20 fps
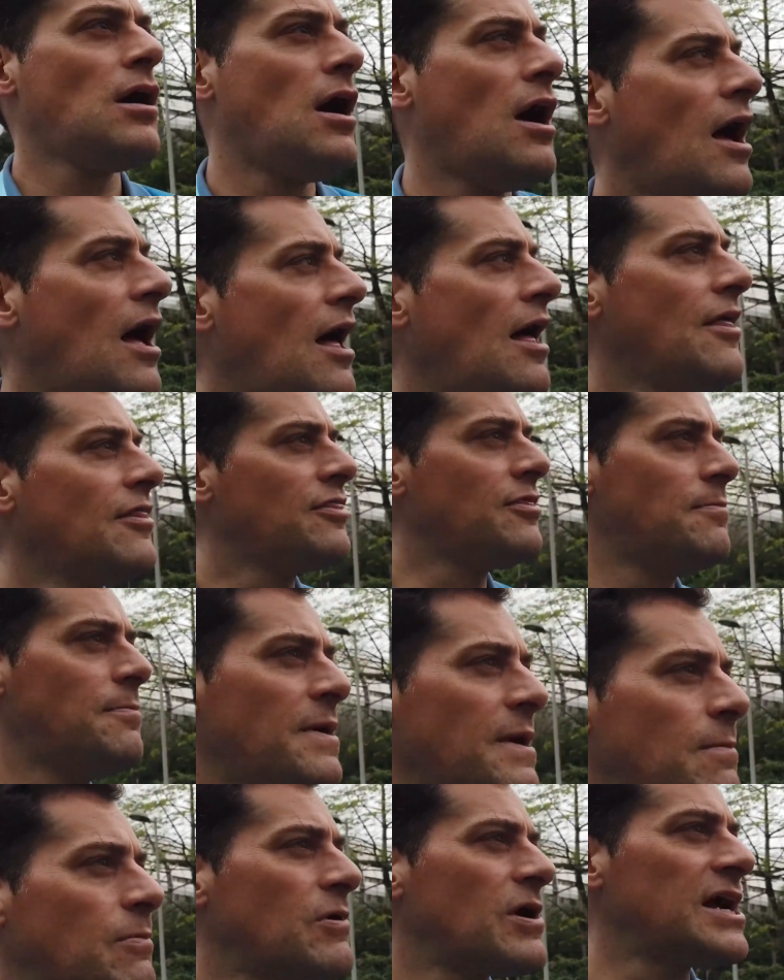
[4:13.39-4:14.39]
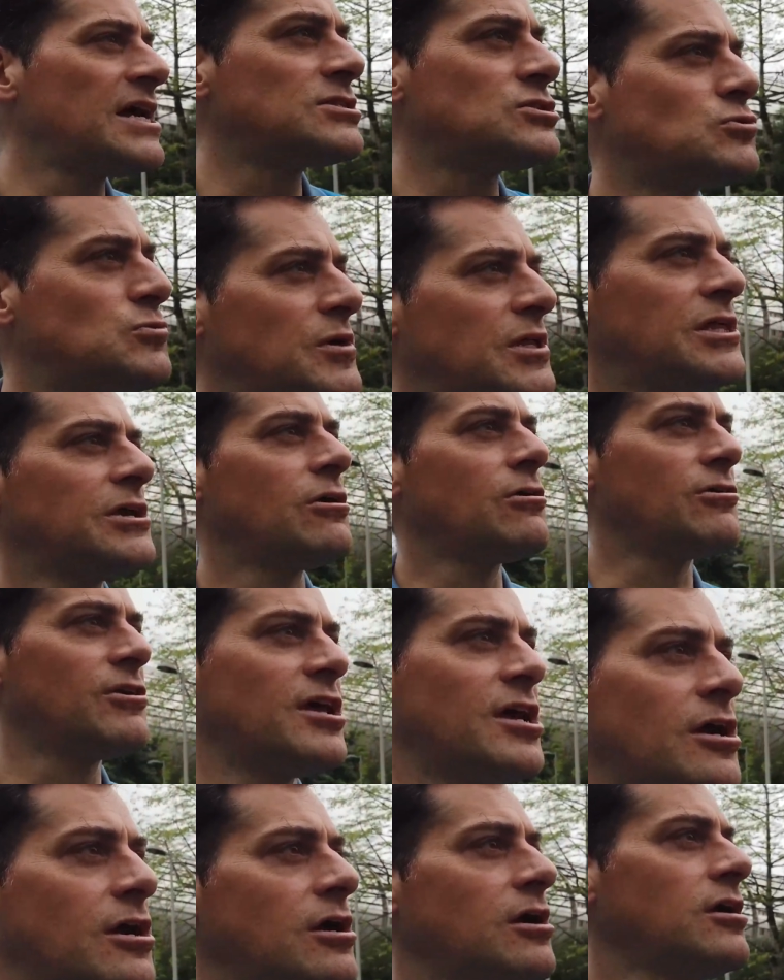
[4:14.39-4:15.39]
the big brands really
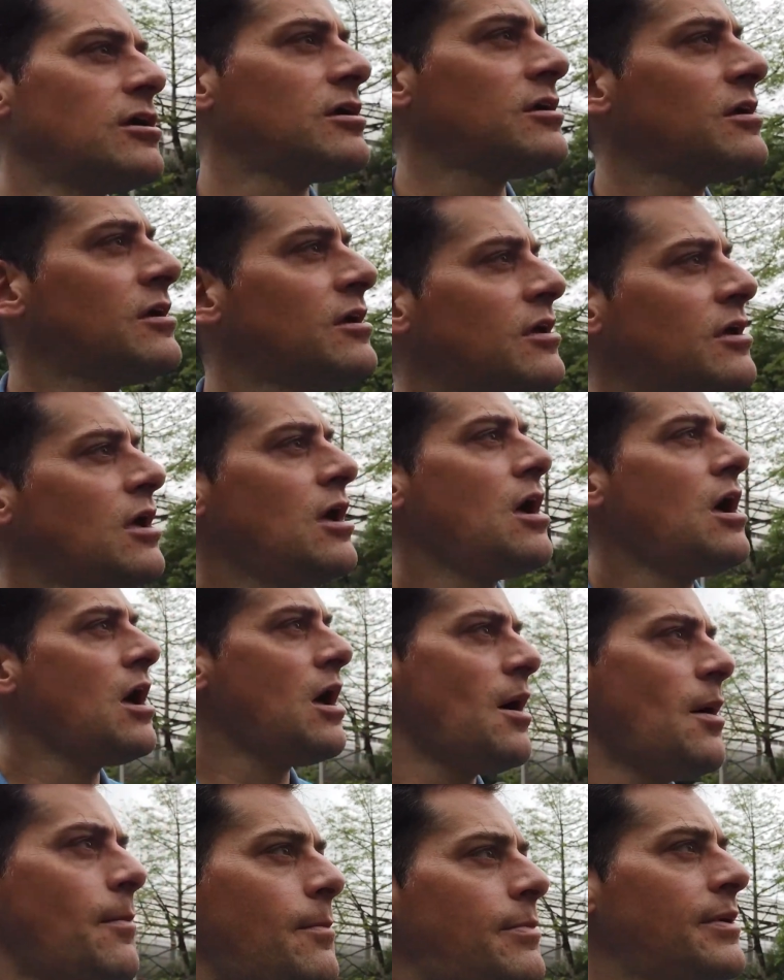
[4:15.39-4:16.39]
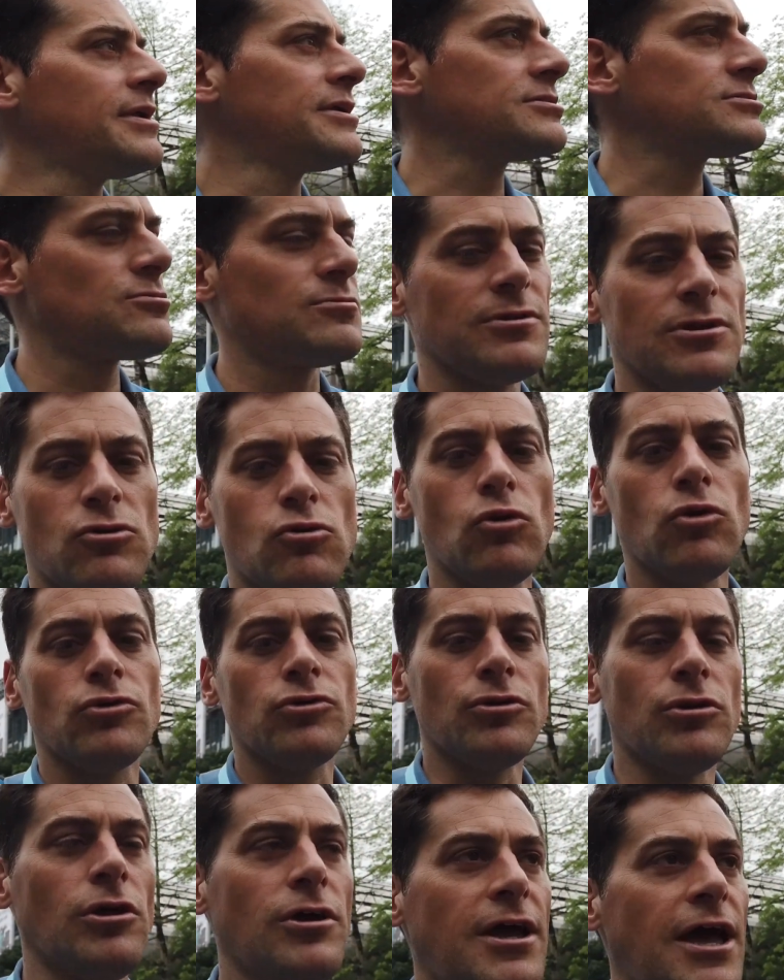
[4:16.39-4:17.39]
aren't here, but it's really cool
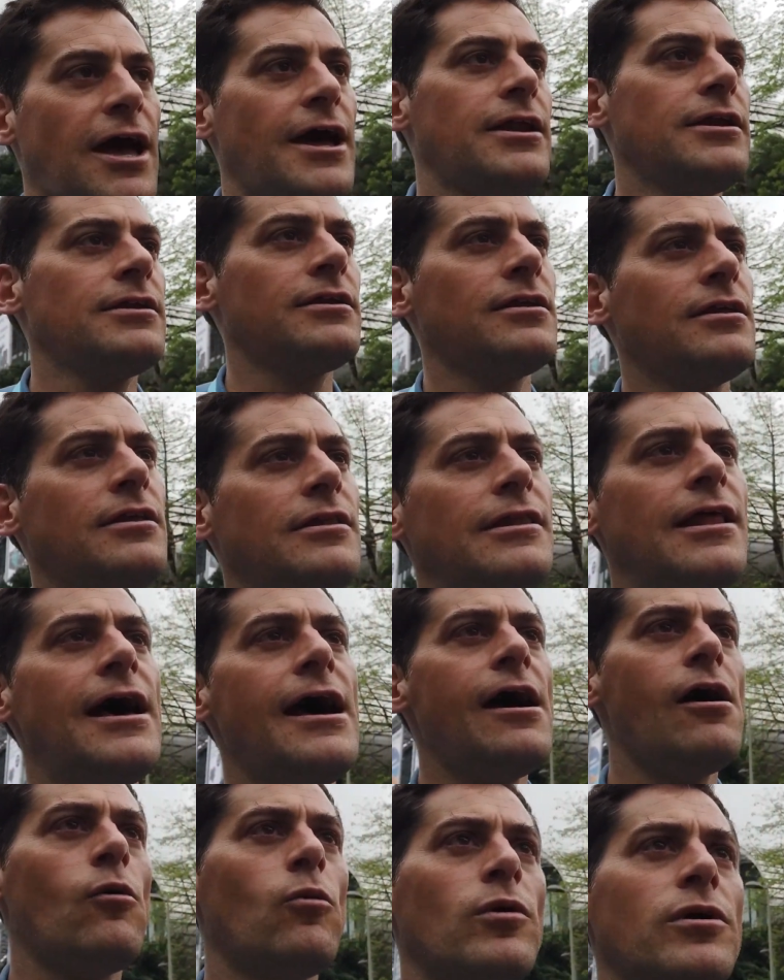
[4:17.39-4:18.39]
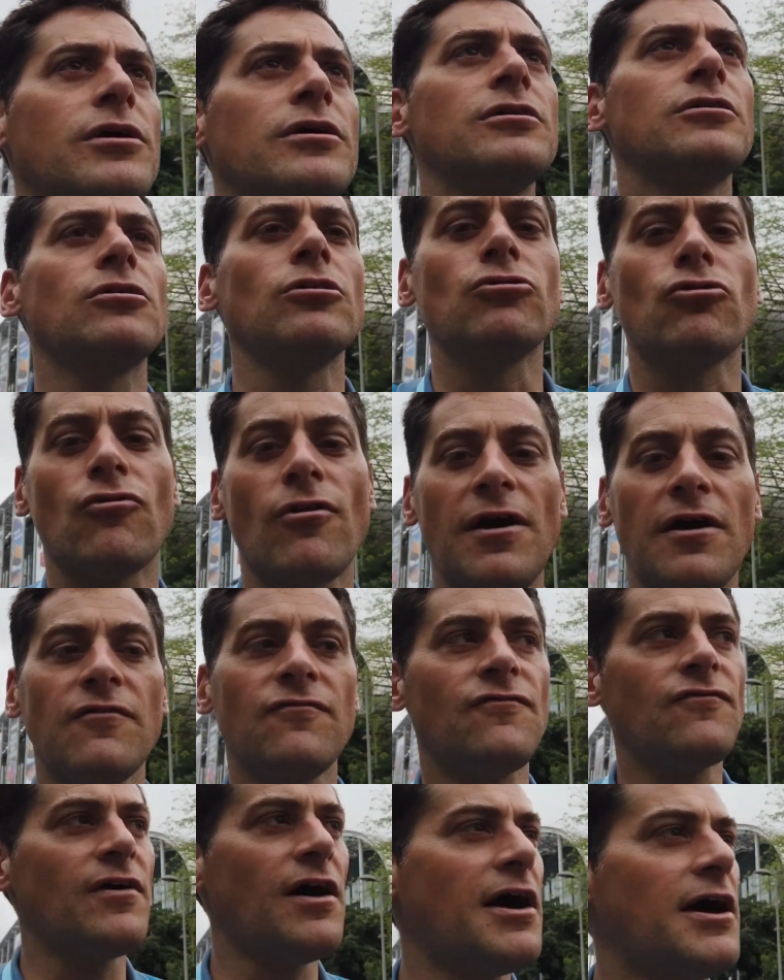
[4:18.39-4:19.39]
to look at. Now we're going to go try
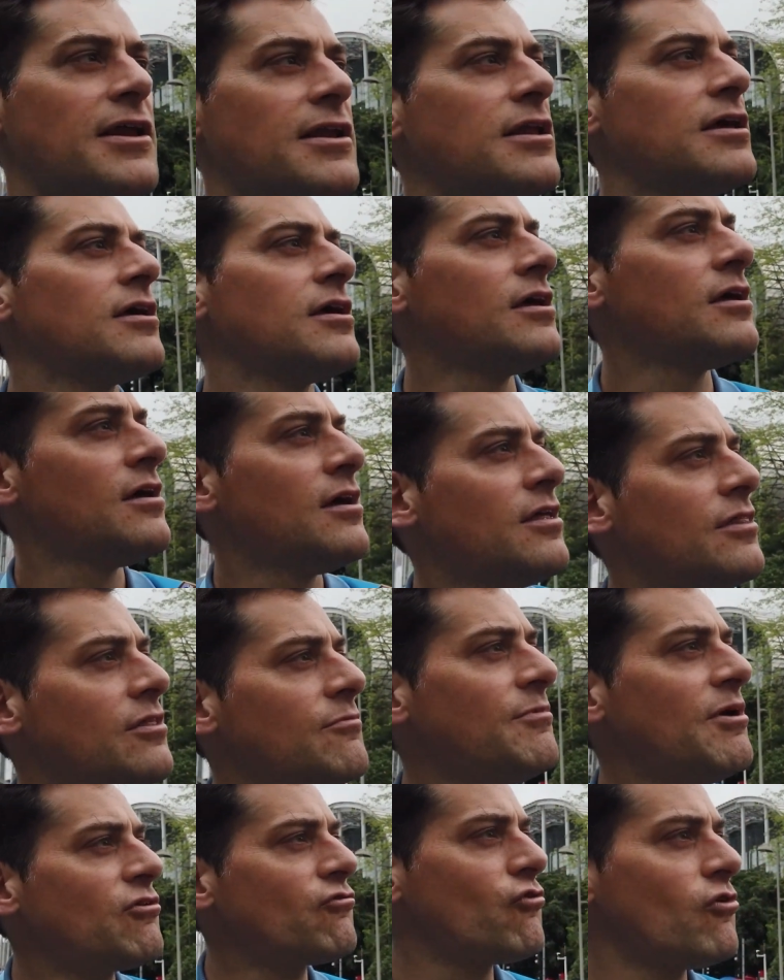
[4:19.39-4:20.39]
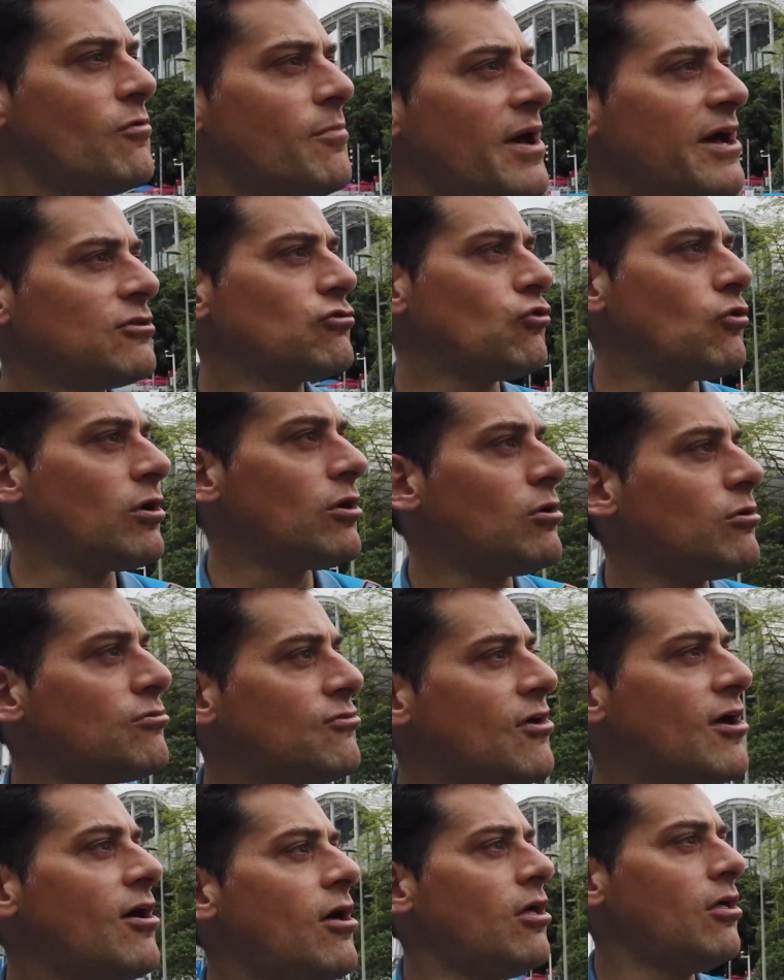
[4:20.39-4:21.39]
and find the metro back to our
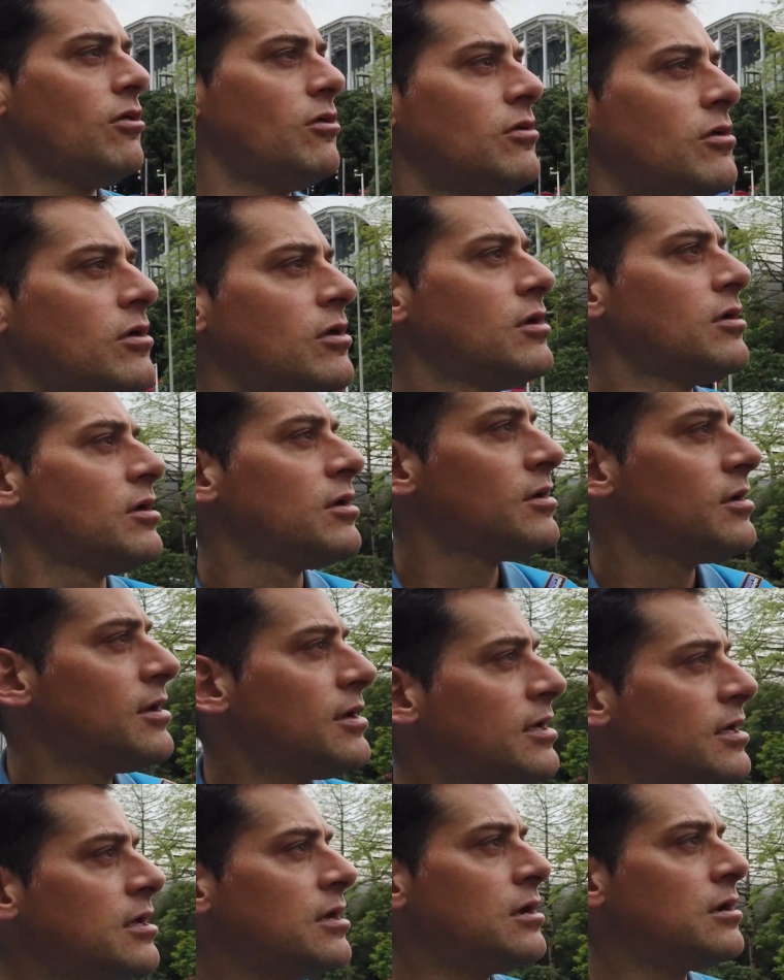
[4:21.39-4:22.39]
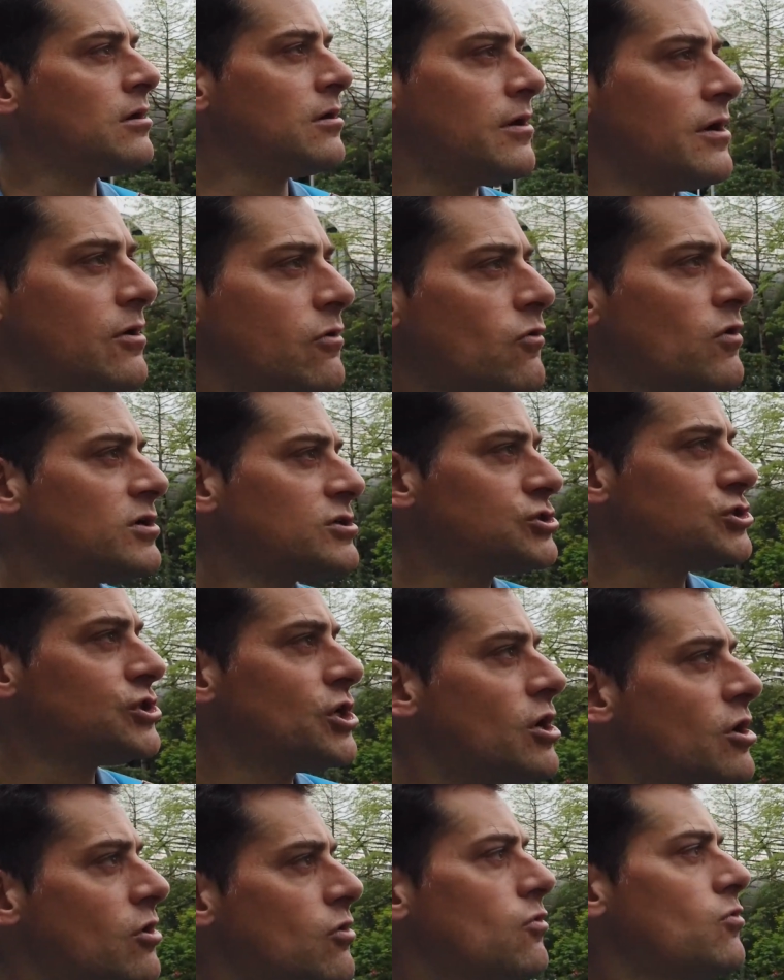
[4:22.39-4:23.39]
hotel here in
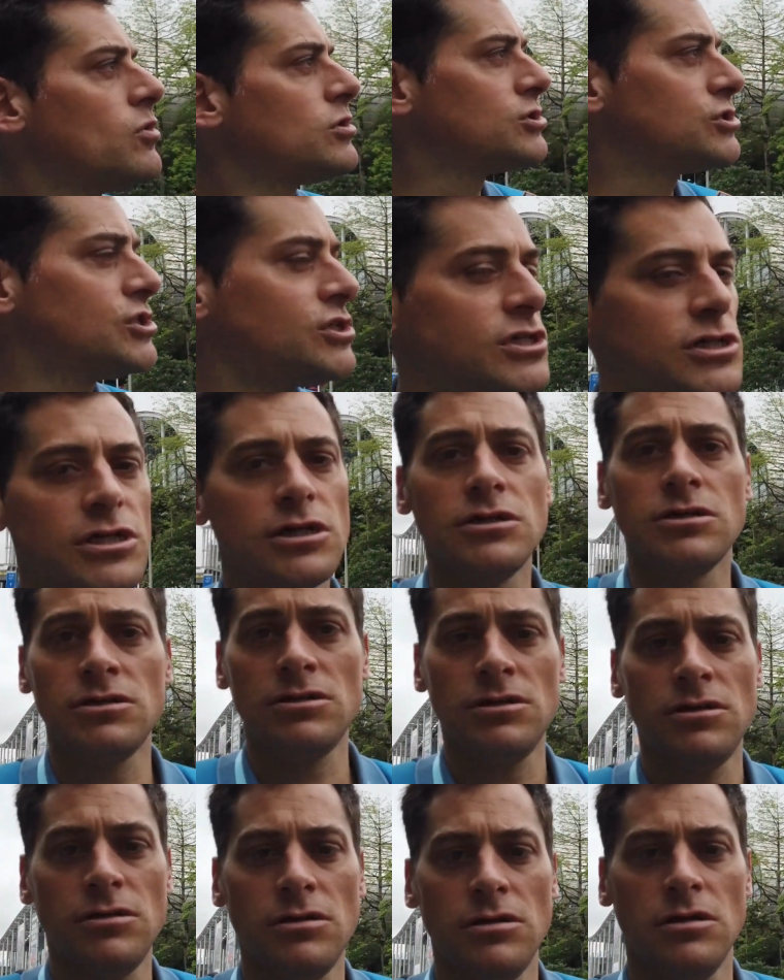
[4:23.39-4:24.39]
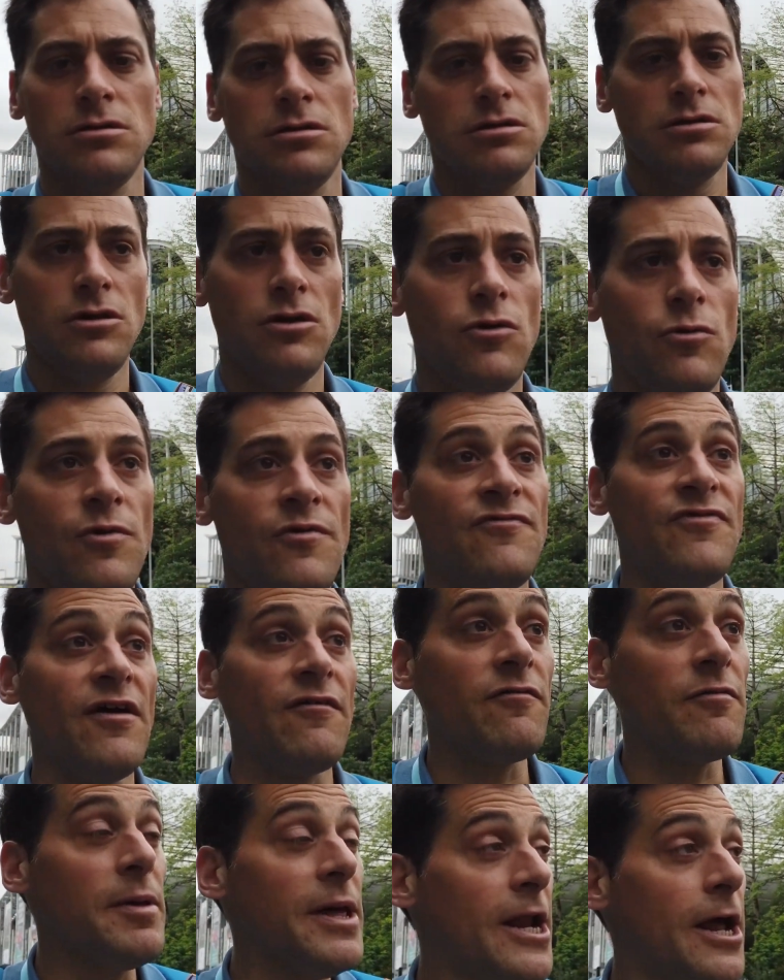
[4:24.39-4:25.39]
Guangzhou, which we've
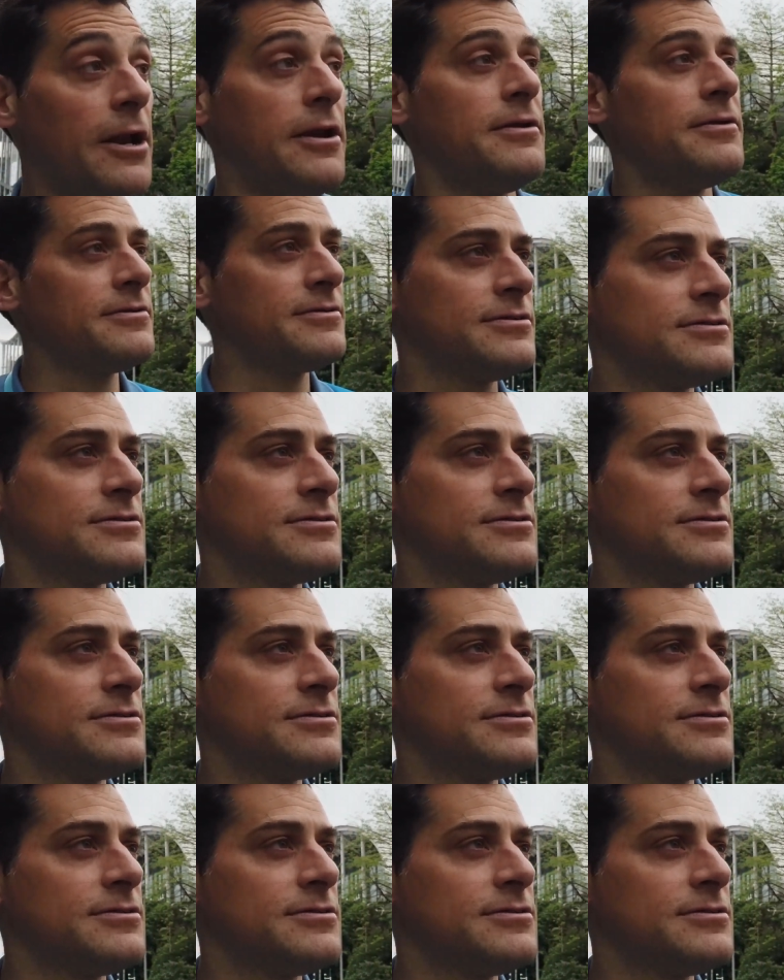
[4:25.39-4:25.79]
never been on.